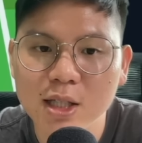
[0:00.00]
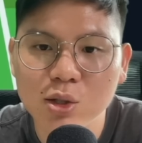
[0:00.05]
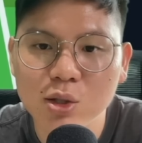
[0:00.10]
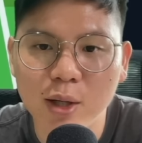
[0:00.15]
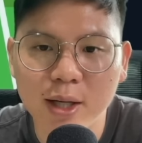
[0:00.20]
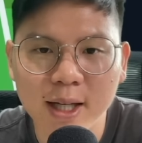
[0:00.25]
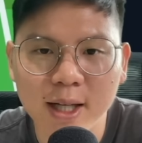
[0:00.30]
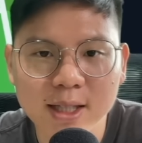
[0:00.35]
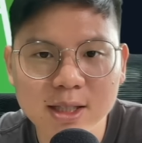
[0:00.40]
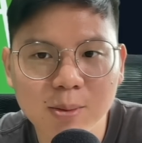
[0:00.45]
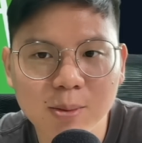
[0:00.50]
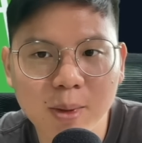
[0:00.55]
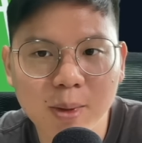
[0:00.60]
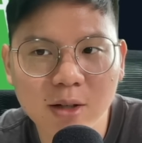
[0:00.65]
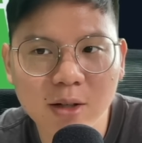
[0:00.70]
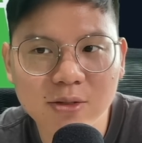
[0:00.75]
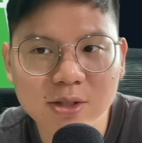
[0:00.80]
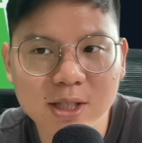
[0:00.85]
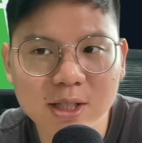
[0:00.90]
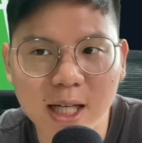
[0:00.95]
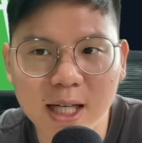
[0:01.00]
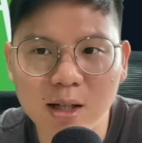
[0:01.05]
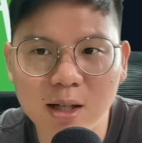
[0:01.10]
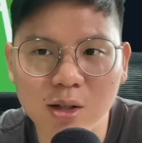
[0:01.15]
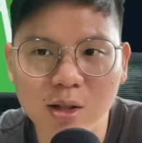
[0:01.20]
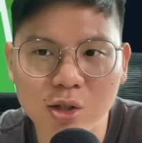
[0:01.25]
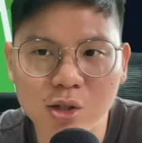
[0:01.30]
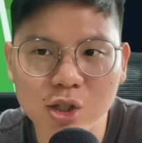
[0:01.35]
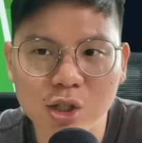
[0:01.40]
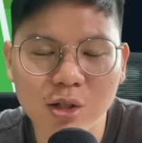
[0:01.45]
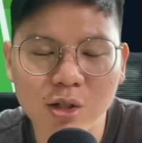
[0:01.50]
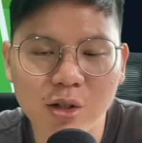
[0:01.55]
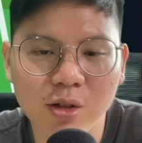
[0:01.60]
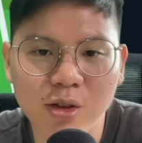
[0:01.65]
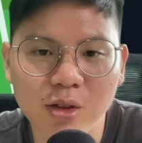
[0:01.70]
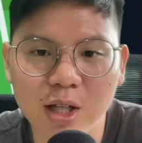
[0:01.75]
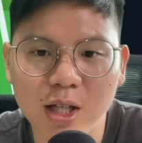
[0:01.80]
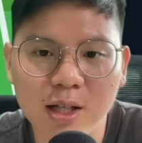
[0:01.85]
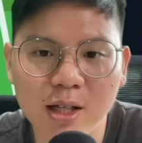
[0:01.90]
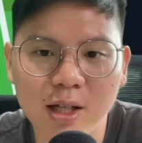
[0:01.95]
So I guess a bit of psychological
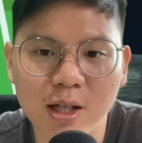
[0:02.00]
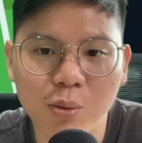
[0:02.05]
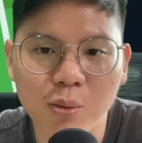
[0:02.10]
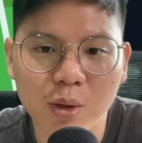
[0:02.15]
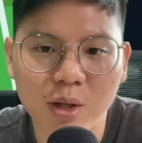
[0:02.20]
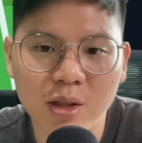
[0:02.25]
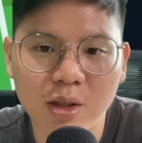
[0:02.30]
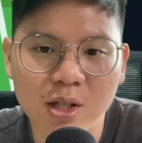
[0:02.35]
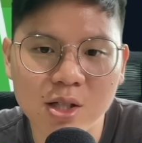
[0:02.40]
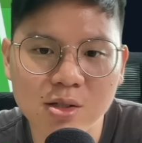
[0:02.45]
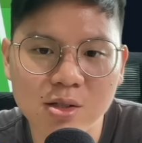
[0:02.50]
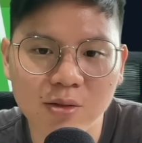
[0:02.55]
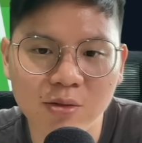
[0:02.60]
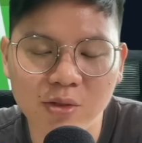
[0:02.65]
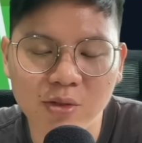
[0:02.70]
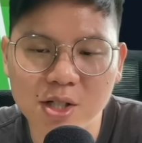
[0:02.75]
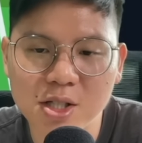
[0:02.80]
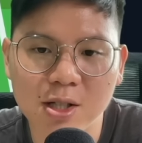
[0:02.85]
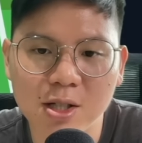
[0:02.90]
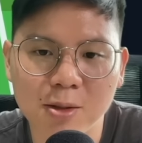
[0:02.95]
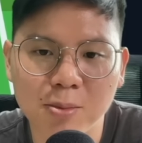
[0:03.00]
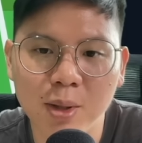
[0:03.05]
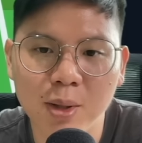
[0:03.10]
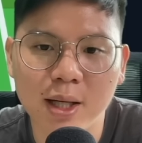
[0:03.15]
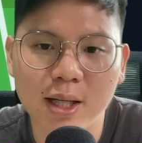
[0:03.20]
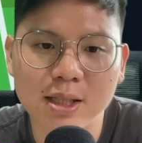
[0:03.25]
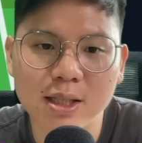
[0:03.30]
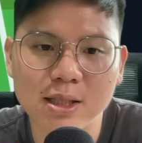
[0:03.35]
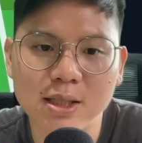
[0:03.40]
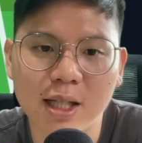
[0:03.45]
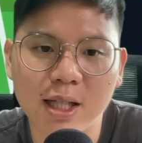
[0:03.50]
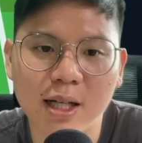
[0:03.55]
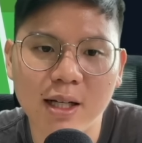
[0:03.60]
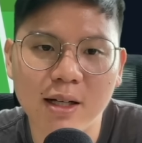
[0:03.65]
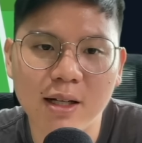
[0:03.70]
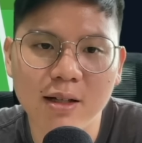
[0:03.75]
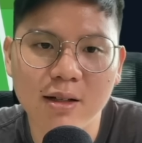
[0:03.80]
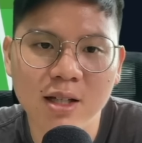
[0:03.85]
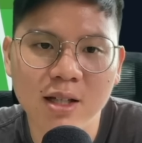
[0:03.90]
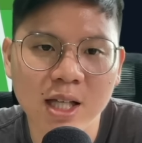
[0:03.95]
thinking with this Wissa pick is that
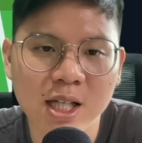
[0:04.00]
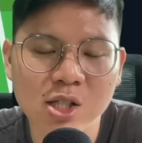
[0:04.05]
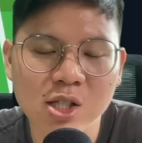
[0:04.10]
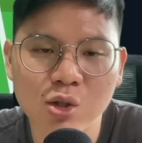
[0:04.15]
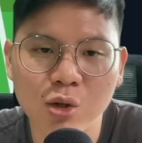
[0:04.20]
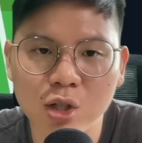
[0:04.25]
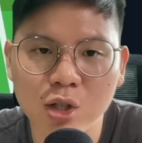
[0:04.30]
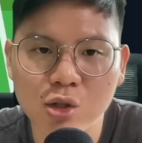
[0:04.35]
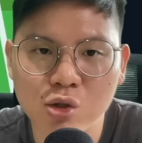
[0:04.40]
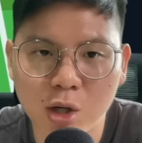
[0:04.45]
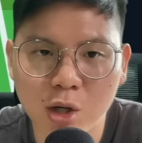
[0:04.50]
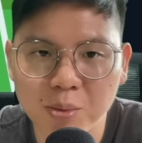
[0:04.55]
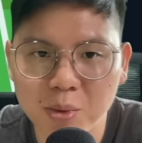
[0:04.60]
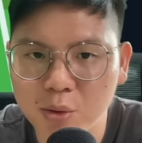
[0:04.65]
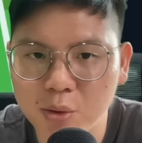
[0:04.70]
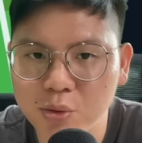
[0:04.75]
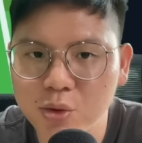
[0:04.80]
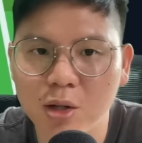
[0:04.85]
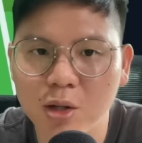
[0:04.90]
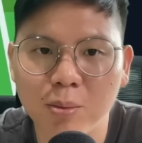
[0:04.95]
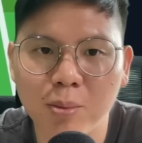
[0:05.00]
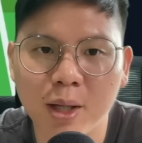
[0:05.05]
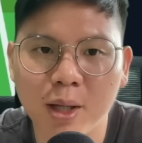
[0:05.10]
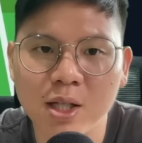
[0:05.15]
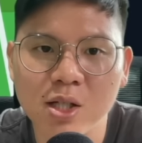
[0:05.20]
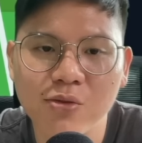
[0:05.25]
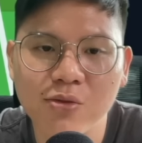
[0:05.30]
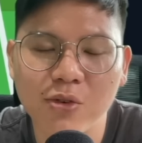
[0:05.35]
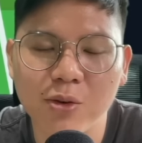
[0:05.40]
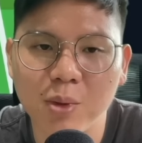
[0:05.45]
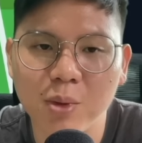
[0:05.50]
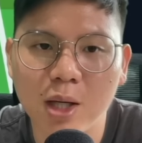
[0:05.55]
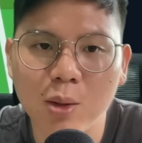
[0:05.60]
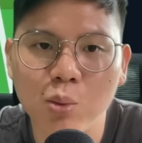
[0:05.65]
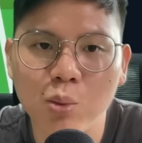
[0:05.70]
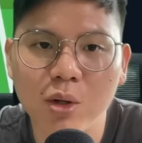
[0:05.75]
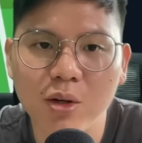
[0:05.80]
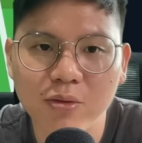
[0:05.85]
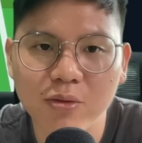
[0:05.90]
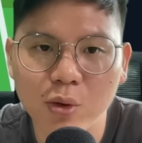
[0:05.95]
he's going to drop down to the bench from game
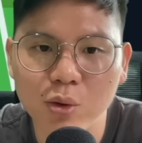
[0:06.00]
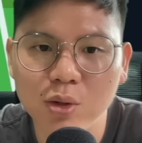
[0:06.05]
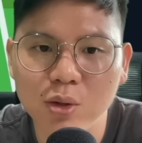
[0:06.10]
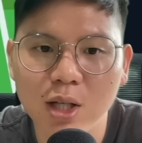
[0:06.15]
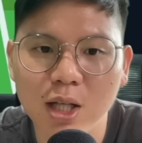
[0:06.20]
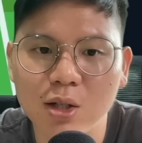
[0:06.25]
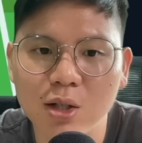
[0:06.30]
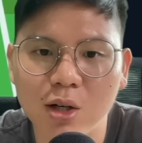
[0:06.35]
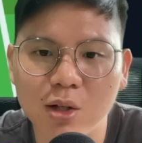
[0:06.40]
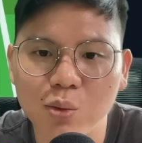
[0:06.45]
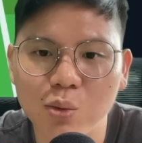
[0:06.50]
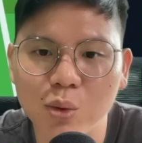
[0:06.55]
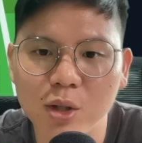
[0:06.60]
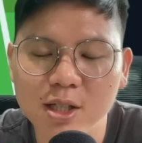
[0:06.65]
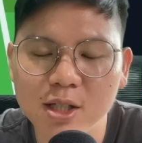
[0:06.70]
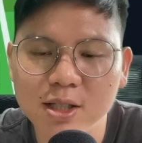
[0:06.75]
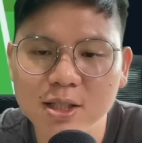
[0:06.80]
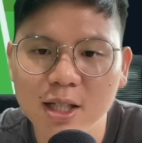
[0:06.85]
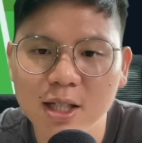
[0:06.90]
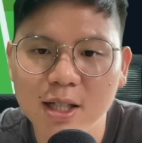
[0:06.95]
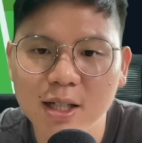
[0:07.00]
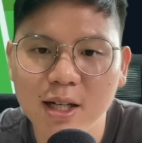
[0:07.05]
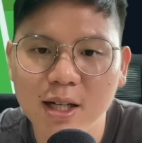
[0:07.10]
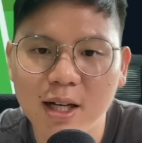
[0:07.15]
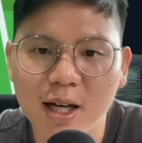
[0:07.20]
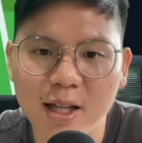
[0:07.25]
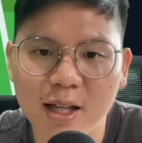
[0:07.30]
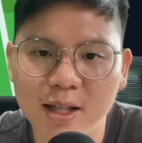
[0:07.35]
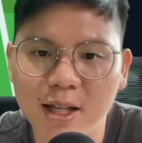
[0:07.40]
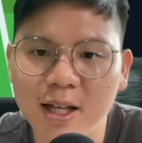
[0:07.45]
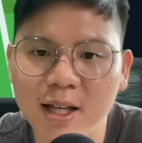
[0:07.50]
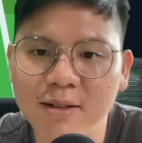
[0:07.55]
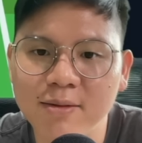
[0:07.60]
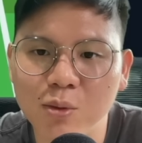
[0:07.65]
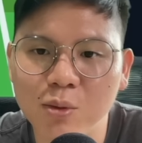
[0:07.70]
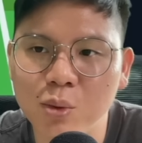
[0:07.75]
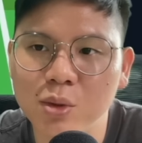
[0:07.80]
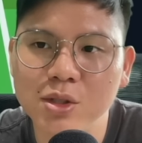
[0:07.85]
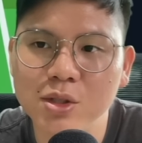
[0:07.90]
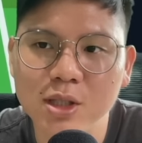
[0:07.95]
week 14 onwards, and then
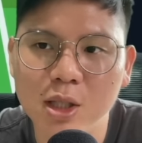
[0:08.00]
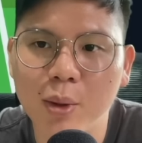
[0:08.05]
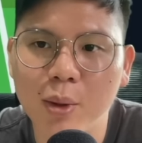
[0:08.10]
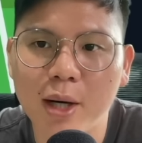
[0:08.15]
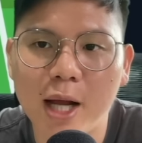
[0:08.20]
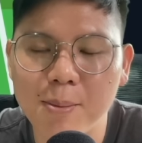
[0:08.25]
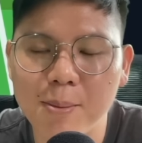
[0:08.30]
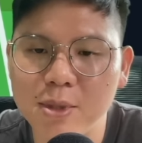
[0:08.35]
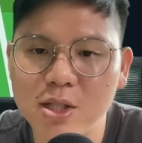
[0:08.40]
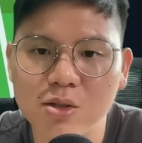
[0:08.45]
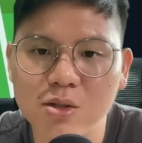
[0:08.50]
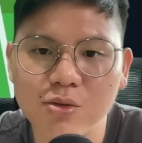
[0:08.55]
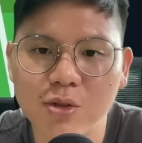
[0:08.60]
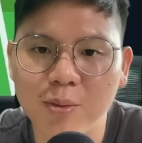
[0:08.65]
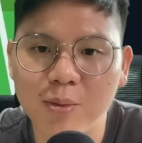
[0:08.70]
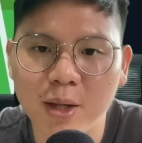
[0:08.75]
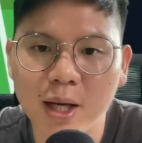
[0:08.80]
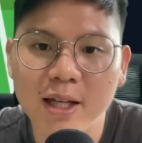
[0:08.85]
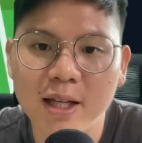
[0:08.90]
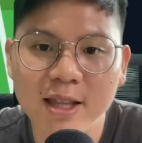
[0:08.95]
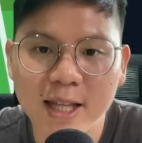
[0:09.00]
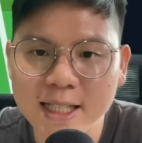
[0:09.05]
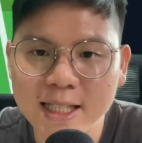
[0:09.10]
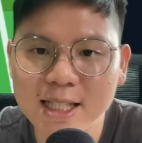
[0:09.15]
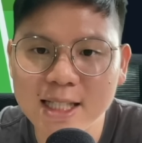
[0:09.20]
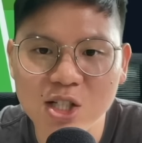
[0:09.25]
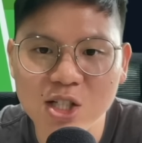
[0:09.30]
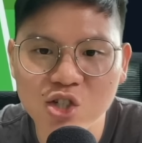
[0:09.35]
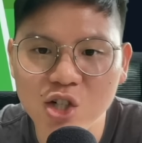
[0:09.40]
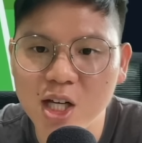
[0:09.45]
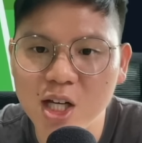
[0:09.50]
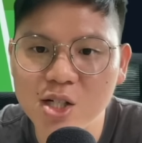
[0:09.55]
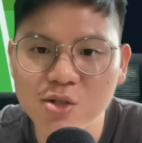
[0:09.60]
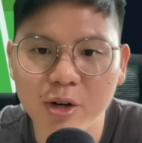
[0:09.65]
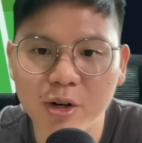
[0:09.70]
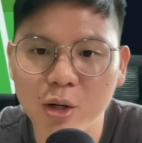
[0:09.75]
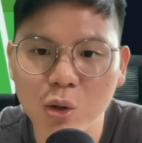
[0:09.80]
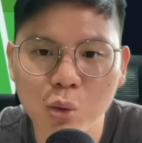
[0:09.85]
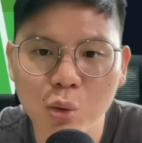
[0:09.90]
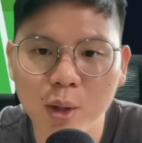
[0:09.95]
we'll see what happens from there. Things can change
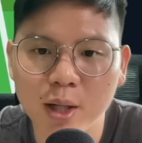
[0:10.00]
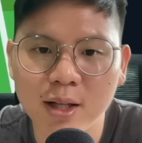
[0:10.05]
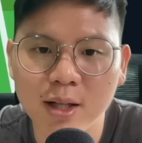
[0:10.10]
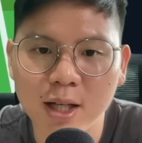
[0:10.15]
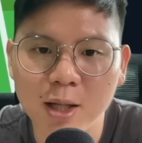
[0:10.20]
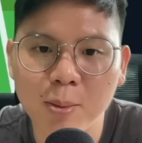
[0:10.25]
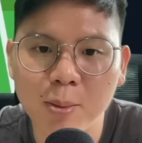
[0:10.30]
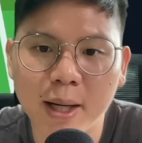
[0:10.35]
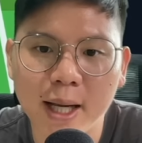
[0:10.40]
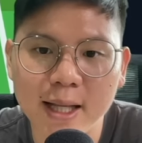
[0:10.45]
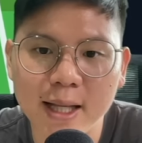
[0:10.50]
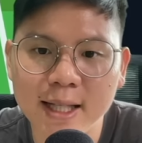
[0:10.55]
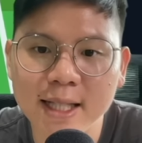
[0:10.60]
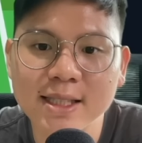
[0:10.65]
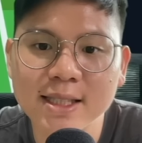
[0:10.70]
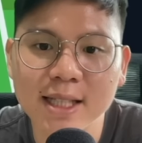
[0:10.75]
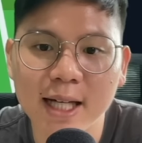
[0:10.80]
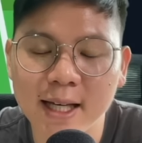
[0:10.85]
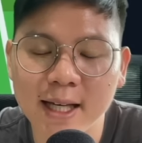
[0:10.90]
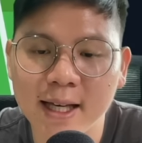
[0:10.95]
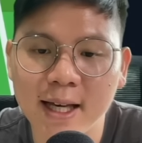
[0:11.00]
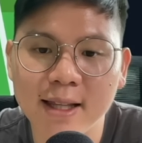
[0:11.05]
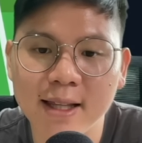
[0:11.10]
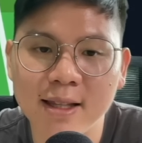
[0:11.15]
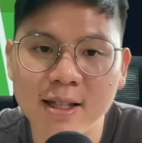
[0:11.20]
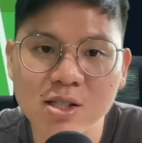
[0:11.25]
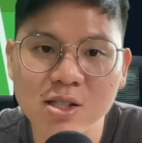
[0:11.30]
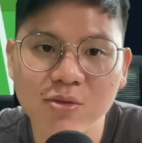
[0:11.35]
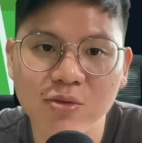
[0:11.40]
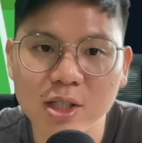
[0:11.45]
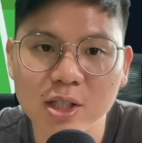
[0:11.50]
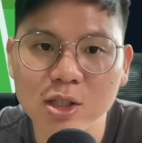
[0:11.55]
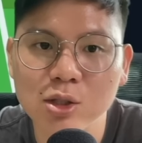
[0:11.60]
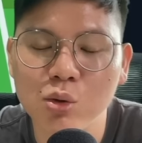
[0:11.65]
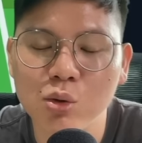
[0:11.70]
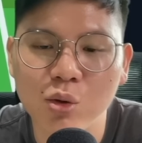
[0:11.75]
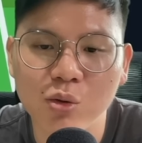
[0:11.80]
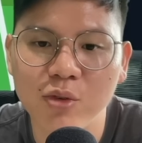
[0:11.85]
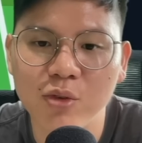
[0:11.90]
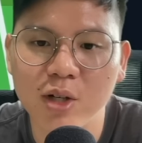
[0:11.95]
very quickly, but at least I get these first
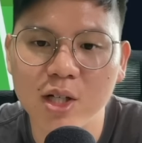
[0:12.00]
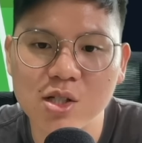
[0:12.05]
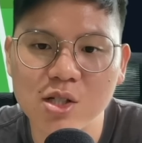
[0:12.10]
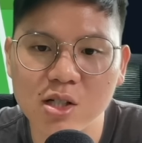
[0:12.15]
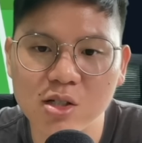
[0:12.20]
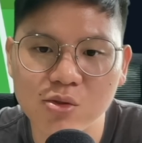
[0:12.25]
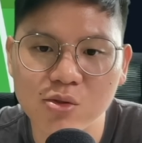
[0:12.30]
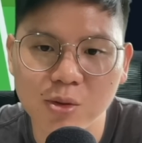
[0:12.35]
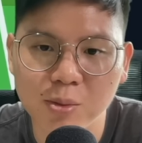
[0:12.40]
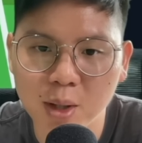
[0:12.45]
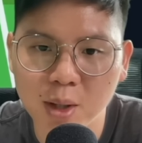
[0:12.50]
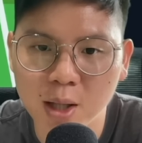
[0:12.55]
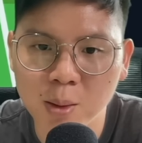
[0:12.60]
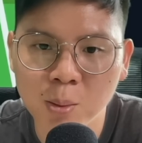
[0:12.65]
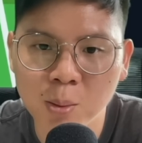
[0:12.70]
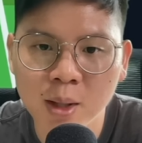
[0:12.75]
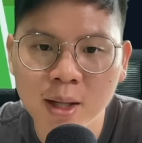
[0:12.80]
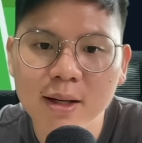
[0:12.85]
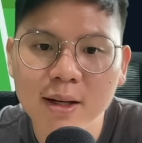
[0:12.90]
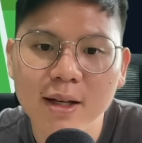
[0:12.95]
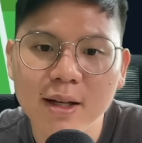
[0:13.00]
two fixtures from him.